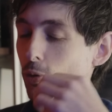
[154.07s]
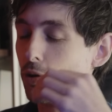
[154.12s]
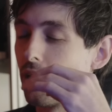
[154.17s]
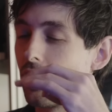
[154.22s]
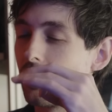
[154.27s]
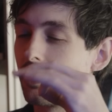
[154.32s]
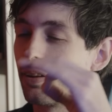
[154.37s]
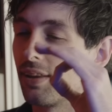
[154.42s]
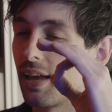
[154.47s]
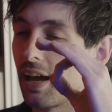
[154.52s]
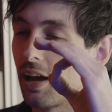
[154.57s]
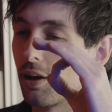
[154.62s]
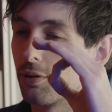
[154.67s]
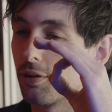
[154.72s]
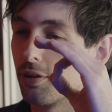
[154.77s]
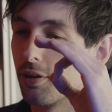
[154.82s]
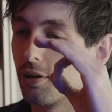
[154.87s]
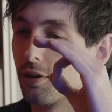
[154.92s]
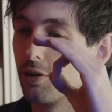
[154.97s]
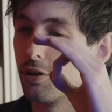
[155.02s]
We're not
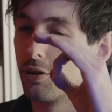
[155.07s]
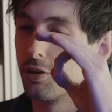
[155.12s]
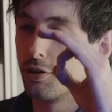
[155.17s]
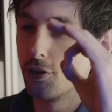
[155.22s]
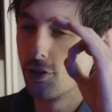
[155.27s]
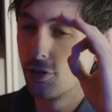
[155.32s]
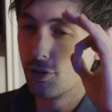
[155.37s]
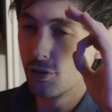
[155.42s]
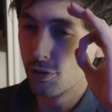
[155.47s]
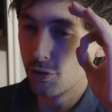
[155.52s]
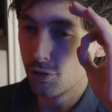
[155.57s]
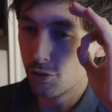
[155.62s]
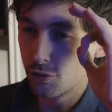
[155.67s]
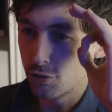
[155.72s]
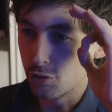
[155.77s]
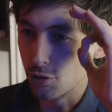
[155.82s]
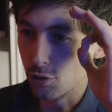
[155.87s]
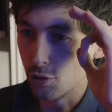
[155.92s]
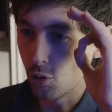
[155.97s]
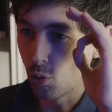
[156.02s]
allowed
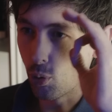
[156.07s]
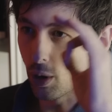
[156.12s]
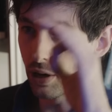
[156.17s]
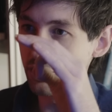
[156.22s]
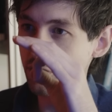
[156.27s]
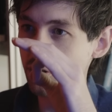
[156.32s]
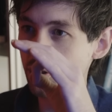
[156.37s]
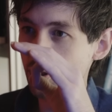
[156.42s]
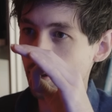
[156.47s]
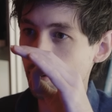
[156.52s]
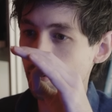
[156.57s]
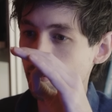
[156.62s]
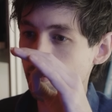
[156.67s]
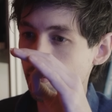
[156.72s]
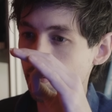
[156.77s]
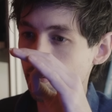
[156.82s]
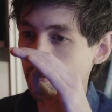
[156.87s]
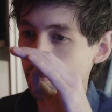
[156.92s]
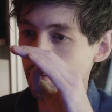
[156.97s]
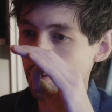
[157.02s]
to question
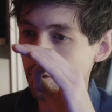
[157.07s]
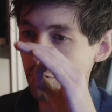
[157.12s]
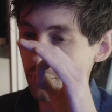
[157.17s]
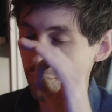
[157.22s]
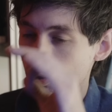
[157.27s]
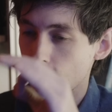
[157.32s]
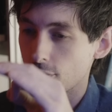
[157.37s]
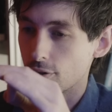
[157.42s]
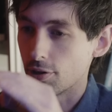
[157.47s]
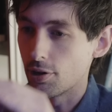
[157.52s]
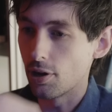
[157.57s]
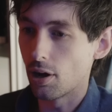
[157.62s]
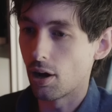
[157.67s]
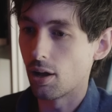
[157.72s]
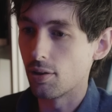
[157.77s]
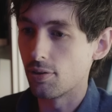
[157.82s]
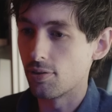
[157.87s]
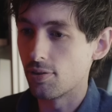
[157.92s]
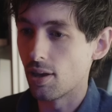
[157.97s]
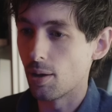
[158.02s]
certain
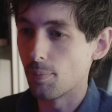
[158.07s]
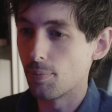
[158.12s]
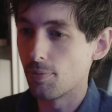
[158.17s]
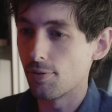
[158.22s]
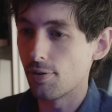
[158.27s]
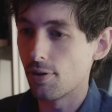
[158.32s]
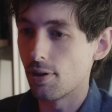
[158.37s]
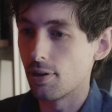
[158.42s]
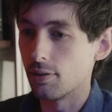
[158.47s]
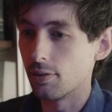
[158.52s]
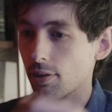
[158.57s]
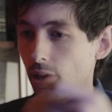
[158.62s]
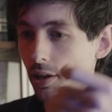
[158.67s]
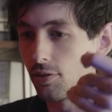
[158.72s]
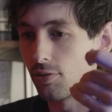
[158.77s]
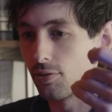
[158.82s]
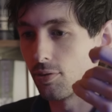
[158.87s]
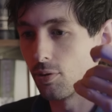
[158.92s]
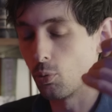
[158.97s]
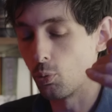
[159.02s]
concepts
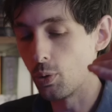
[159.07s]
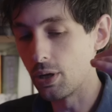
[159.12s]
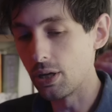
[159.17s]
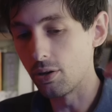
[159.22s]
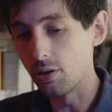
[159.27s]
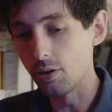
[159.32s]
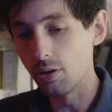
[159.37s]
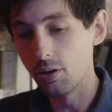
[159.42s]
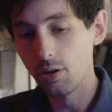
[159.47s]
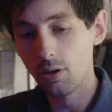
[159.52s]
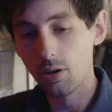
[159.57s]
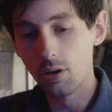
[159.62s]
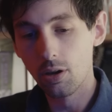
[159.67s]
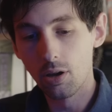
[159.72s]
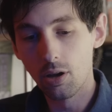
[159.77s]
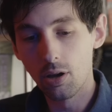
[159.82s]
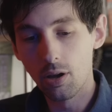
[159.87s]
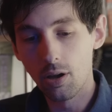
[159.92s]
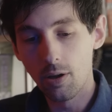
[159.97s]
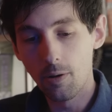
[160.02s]
unless we
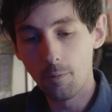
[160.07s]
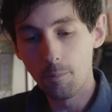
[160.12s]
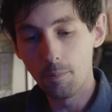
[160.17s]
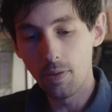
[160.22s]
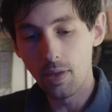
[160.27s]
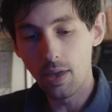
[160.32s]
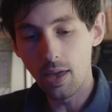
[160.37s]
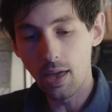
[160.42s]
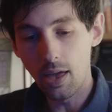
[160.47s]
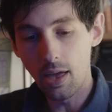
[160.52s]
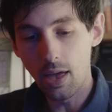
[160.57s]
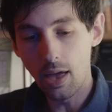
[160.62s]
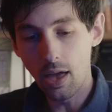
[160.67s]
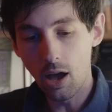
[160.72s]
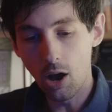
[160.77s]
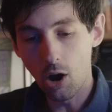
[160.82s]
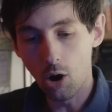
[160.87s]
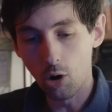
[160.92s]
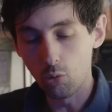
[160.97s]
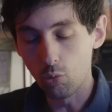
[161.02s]

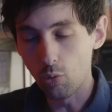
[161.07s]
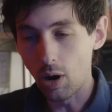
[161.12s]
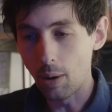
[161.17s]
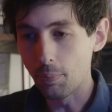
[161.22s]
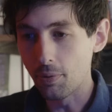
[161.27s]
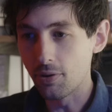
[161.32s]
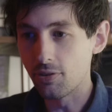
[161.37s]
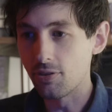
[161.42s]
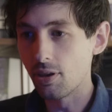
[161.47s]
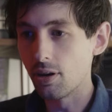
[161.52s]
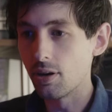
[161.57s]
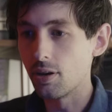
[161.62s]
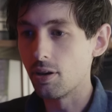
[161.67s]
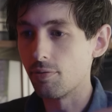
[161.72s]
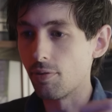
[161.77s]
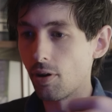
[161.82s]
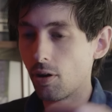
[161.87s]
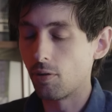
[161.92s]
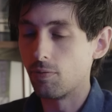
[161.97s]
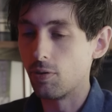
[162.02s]
are
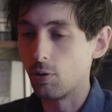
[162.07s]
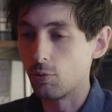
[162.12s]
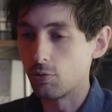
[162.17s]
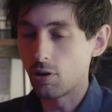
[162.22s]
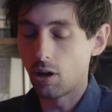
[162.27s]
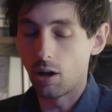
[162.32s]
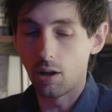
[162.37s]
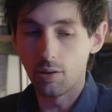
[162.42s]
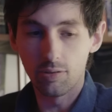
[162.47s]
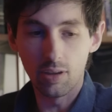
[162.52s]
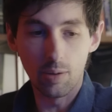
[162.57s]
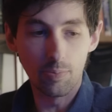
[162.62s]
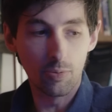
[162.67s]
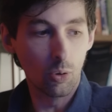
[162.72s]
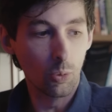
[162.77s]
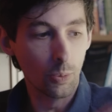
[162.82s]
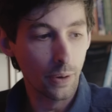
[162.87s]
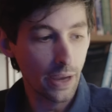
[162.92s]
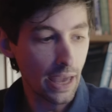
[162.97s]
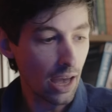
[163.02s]
representative of those concepts
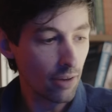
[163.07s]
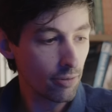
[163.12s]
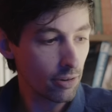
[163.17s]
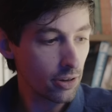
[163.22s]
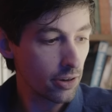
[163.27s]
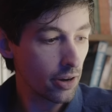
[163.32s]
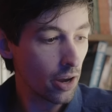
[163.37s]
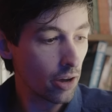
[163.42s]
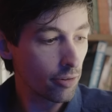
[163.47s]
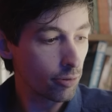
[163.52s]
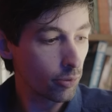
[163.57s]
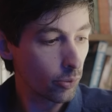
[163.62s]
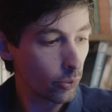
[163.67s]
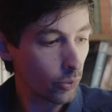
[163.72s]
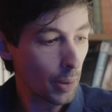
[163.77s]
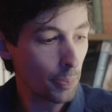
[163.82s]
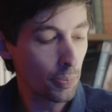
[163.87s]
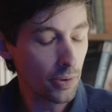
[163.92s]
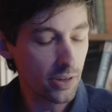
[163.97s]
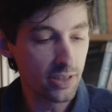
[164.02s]
or we have enough
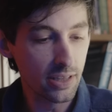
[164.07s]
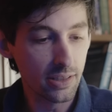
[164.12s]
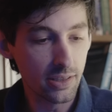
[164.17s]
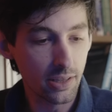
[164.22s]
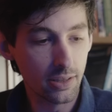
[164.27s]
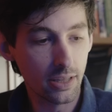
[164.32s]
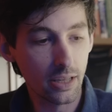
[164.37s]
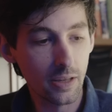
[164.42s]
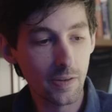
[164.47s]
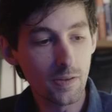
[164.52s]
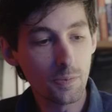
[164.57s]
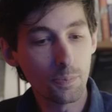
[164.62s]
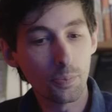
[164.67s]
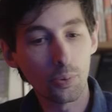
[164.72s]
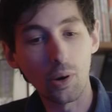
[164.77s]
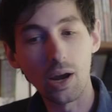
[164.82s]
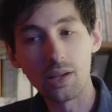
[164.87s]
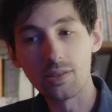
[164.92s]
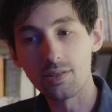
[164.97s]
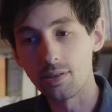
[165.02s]
representatives
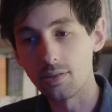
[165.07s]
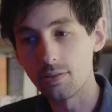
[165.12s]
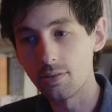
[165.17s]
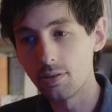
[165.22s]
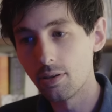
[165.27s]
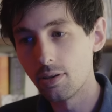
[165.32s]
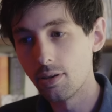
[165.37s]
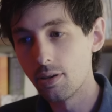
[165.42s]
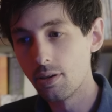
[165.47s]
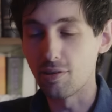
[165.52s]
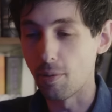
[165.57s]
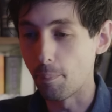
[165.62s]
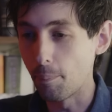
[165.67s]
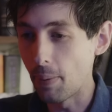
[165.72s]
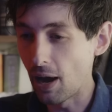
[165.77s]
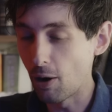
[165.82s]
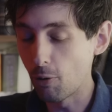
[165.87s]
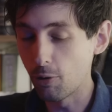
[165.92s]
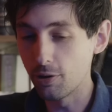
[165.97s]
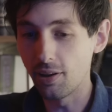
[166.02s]
present. It's a
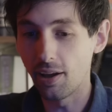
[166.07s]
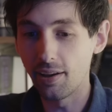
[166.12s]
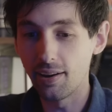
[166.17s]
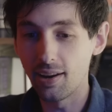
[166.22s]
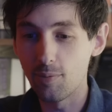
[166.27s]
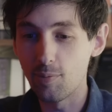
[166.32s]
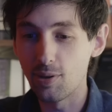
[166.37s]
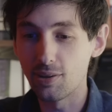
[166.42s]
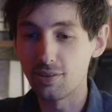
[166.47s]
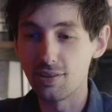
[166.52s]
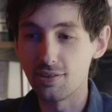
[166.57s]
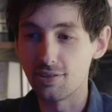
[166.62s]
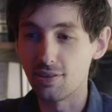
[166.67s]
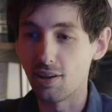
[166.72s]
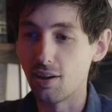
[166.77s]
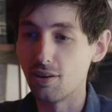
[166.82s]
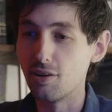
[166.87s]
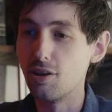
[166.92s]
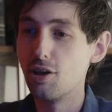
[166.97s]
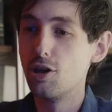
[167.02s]
power dynamic
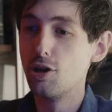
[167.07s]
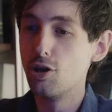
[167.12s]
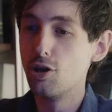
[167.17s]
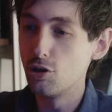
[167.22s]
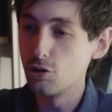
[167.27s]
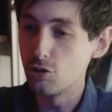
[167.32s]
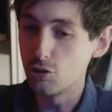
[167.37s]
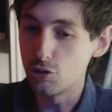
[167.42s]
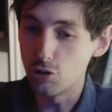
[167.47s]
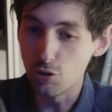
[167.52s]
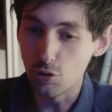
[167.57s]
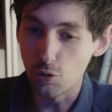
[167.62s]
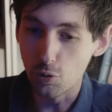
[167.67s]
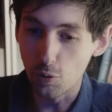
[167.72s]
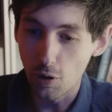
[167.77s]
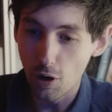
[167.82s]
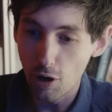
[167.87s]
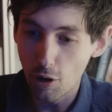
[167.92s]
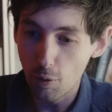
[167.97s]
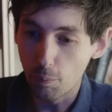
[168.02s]
designed
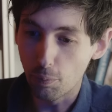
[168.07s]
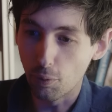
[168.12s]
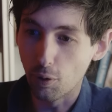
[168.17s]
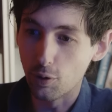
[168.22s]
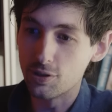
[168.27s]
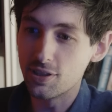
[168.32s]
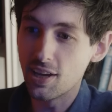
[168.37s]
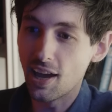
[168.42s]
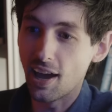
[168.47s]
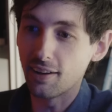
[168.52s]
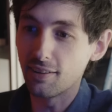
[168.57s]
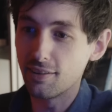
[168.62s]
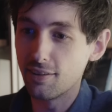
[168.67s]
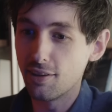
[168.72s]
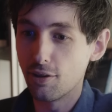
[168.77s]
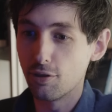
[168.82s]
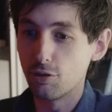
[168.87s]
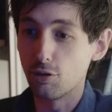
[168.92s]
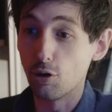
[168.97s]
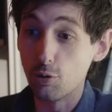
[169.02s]
to protect
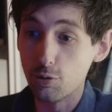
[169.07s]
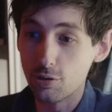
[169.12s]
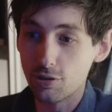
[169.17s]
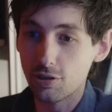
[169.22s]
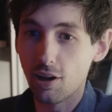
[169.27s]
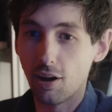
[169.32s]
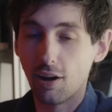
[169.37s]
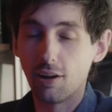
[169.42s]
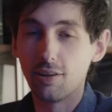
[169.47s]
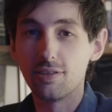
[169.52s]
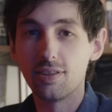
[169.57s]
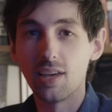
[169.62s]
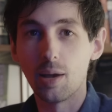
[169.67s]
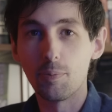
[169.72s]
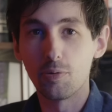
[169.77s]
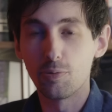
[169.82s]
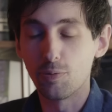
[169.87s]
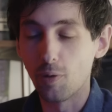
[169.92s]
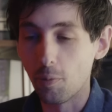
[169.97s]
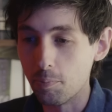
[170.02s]
those
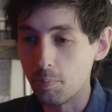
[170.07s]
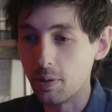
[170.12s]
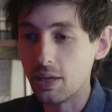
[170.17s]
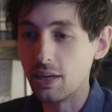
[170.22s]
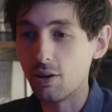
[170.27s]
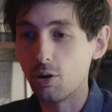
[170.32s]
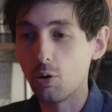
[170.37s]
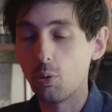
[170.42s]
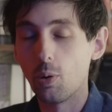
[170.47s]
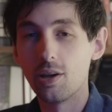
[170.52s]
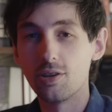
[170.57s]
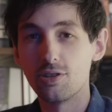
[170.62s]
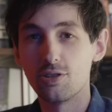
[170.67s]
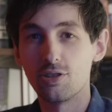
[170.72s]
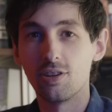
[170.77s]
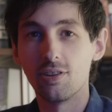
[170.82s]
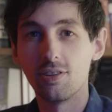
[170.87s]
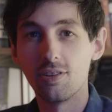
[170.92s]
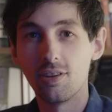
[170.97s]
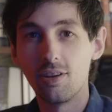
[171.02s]
concepts from being
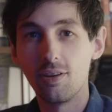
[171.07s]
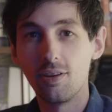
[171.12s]
questioned.